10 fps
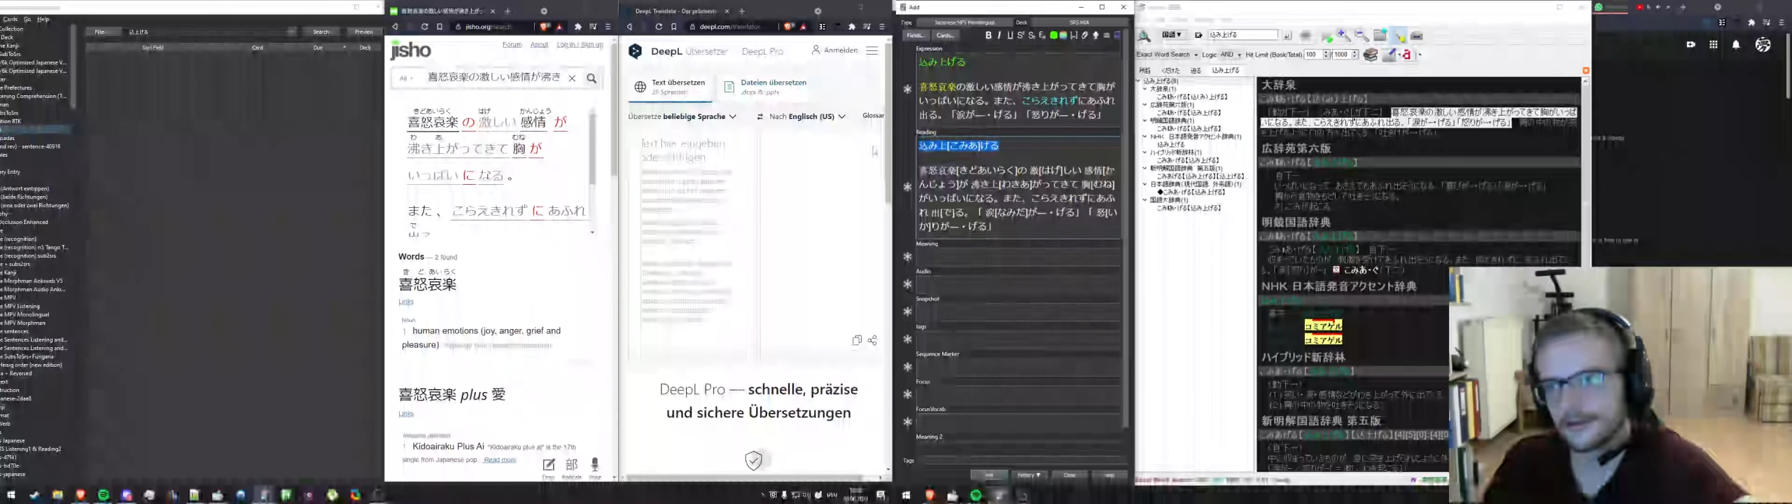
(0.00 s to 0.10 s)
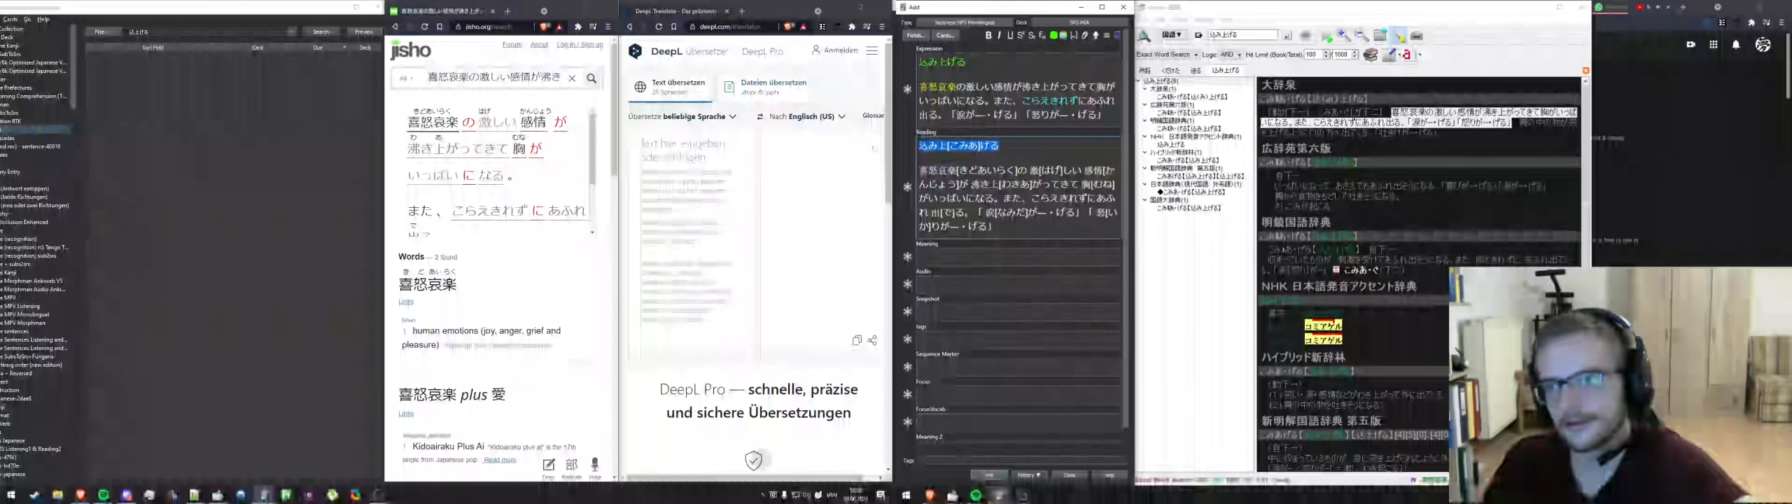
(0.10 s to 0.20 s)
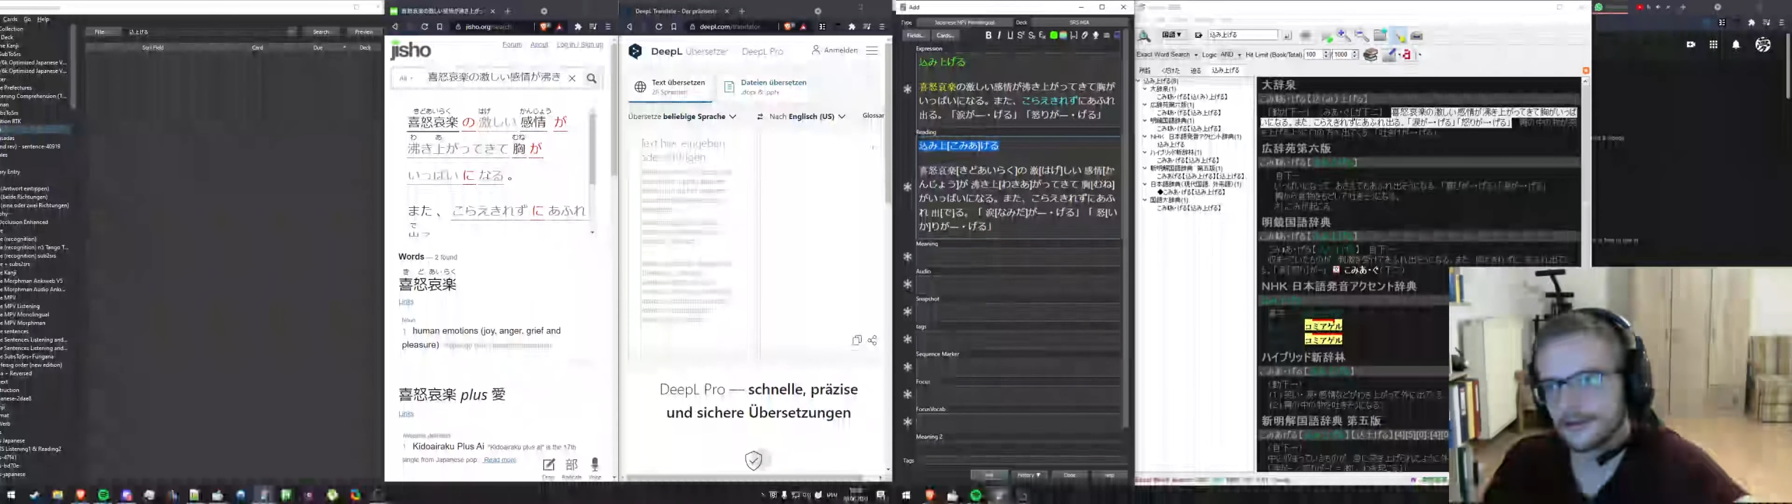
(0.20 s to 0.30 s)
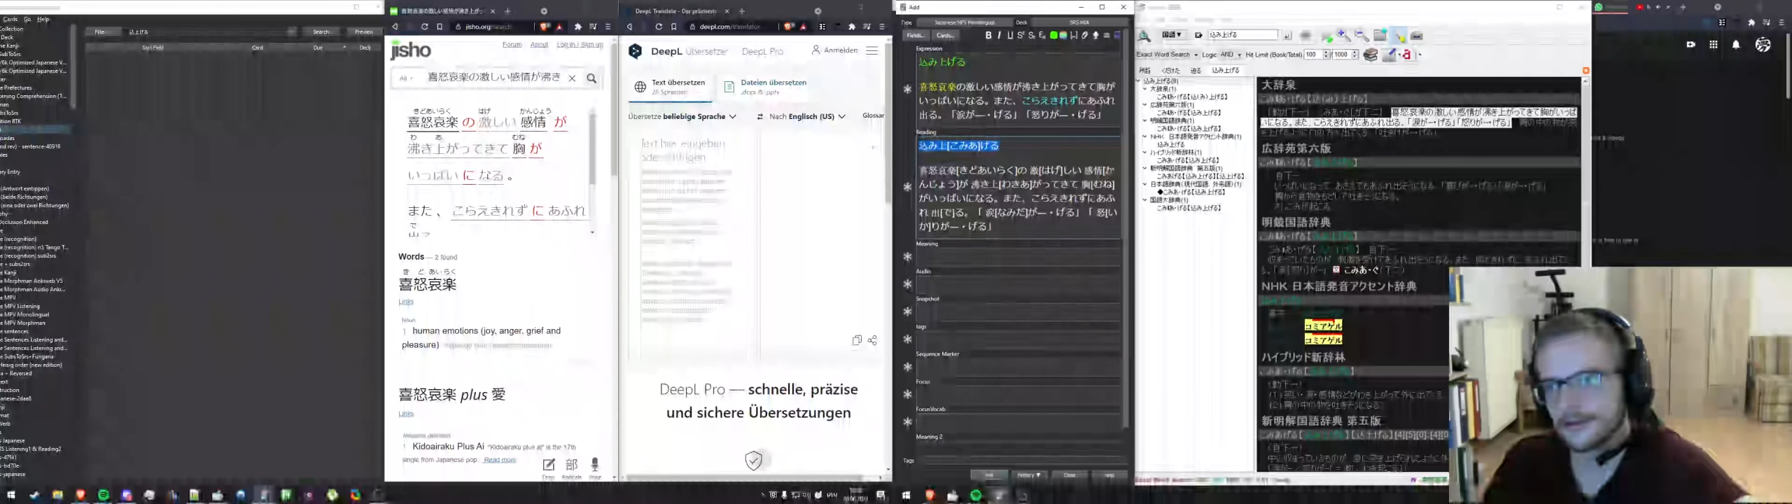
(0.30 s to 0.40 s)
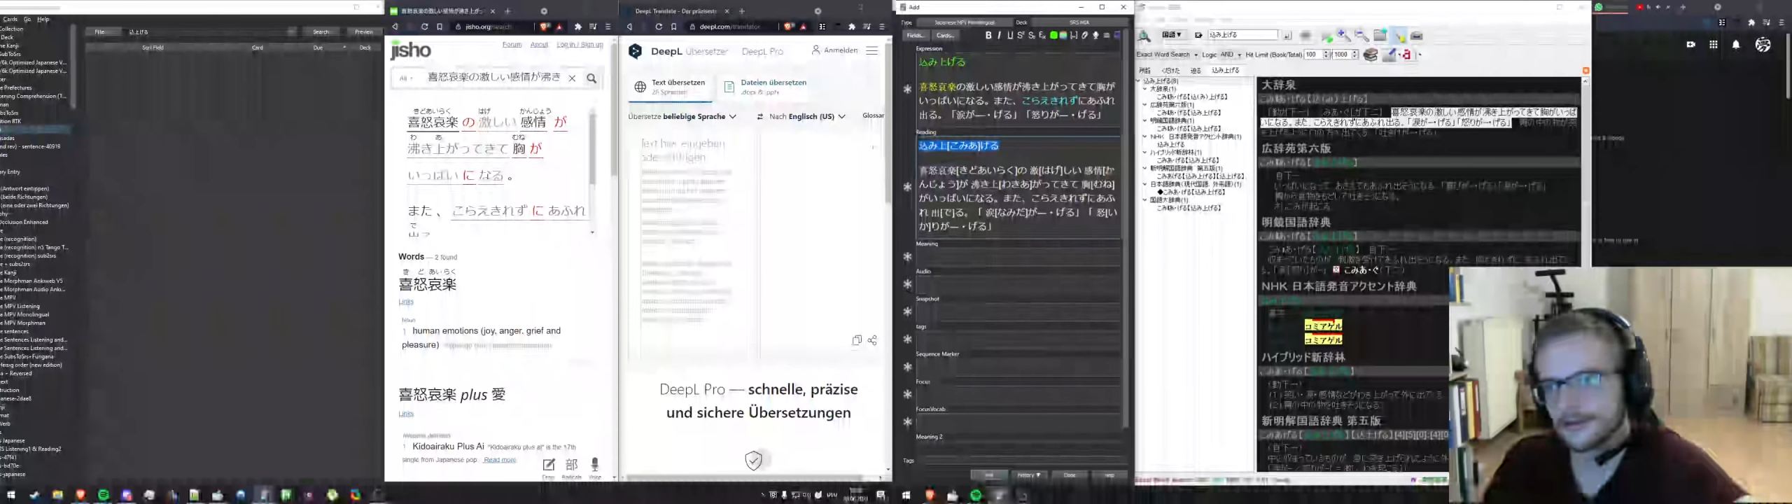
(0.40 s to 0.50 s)

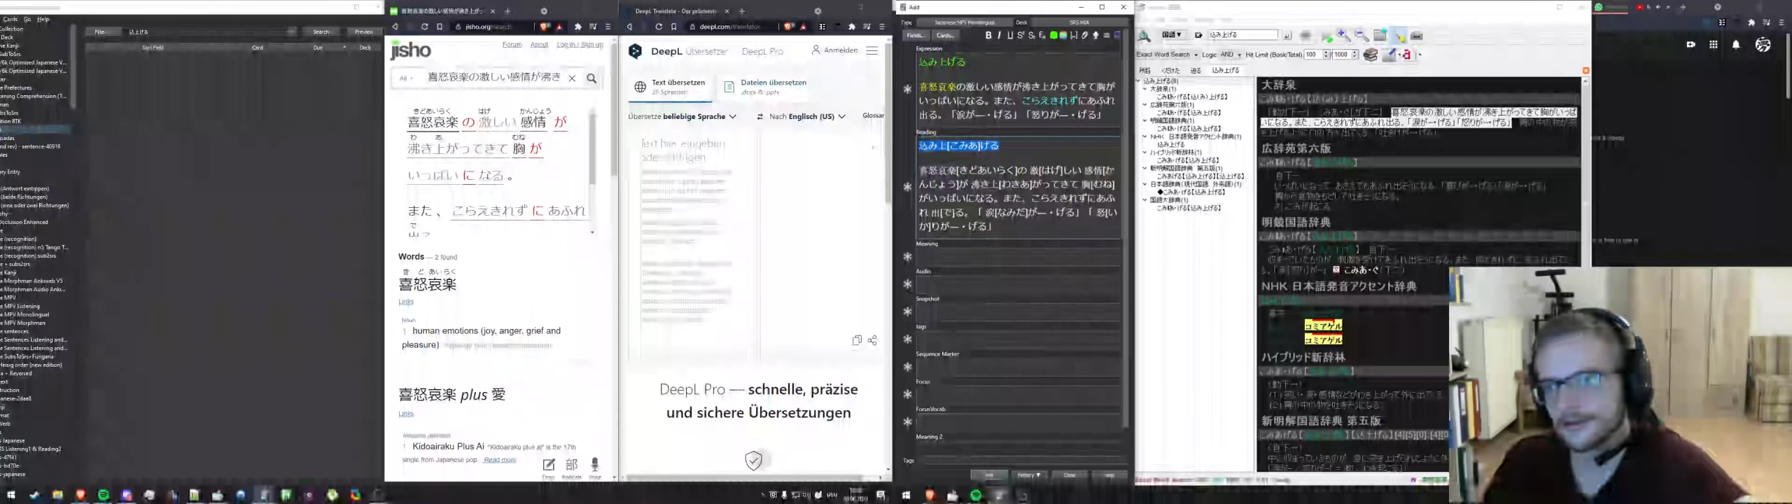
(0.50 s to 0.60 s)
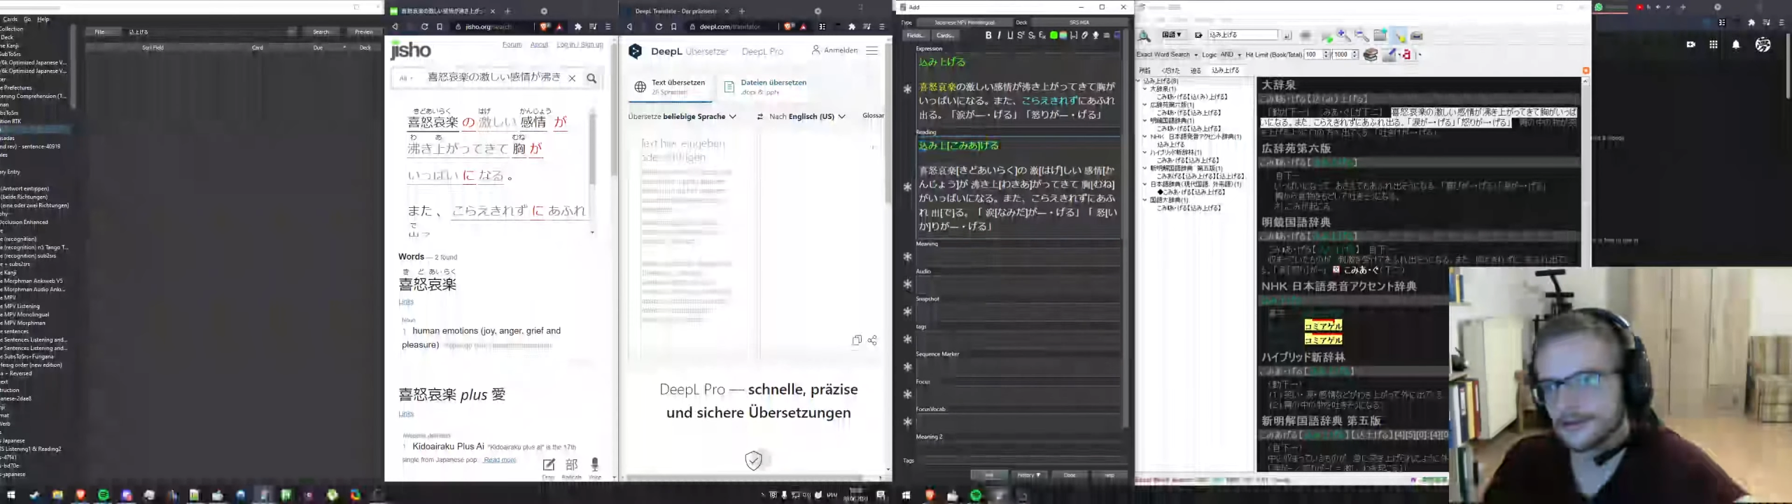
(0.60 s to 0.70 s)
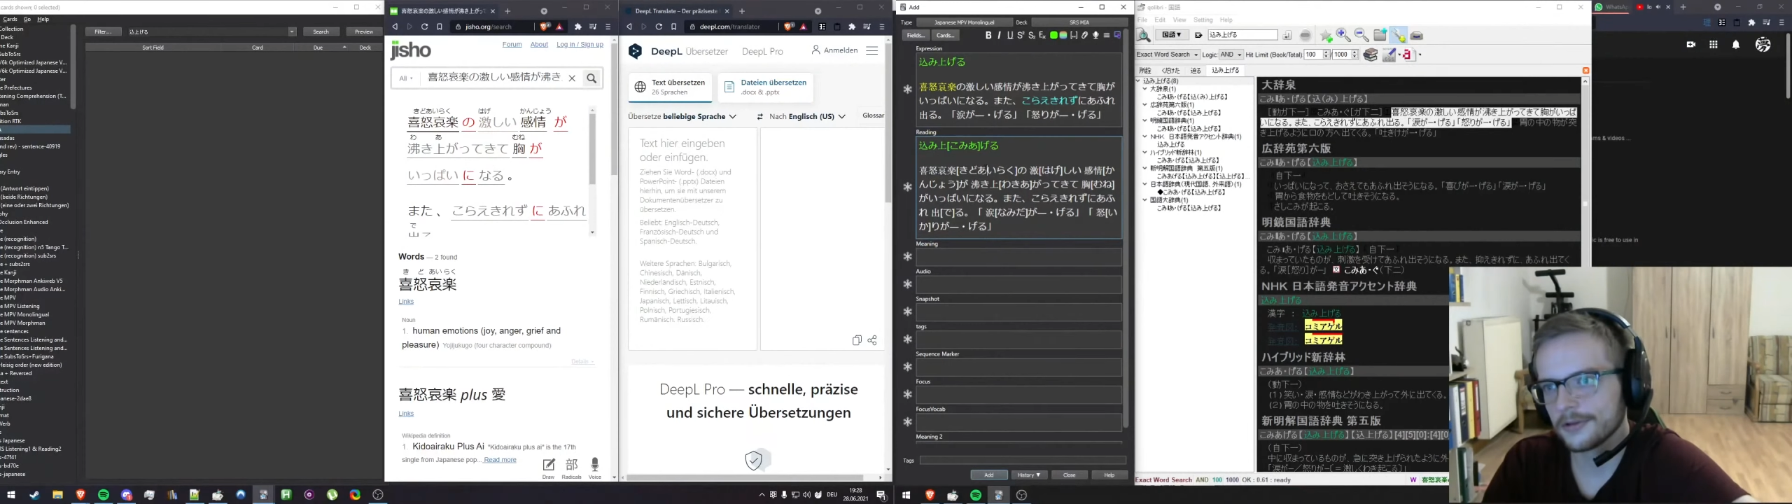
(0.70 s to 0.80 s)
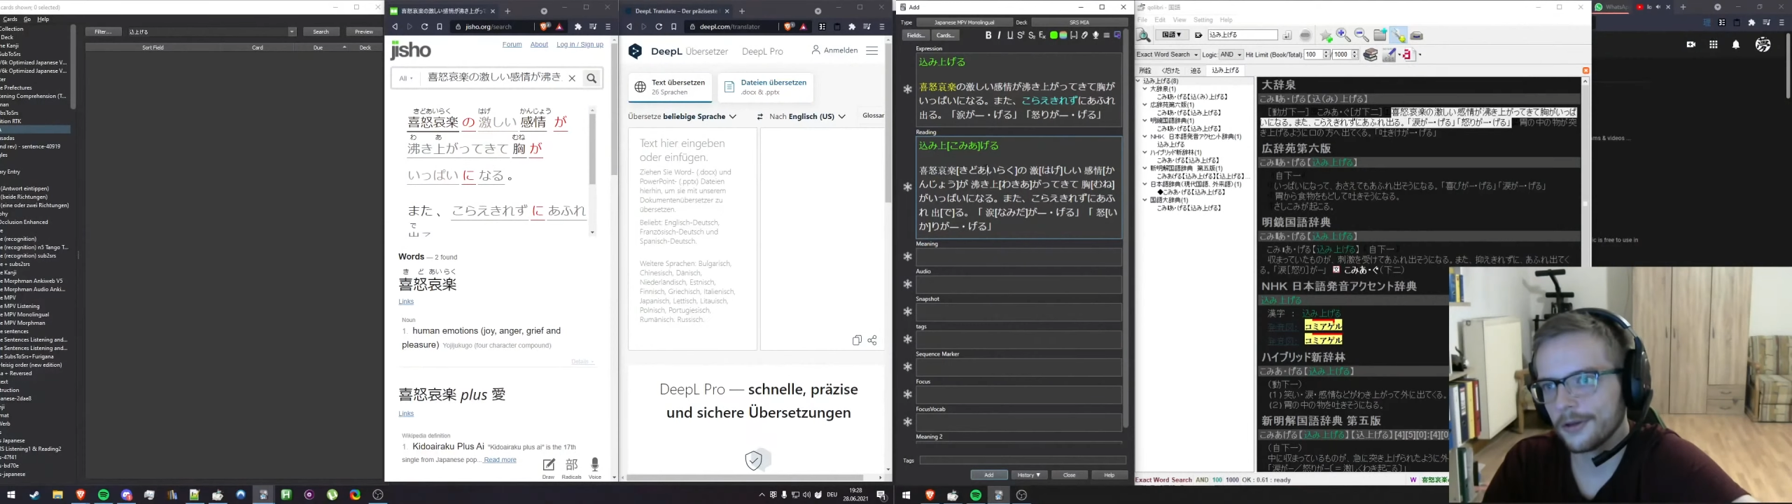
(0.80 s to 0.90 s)
to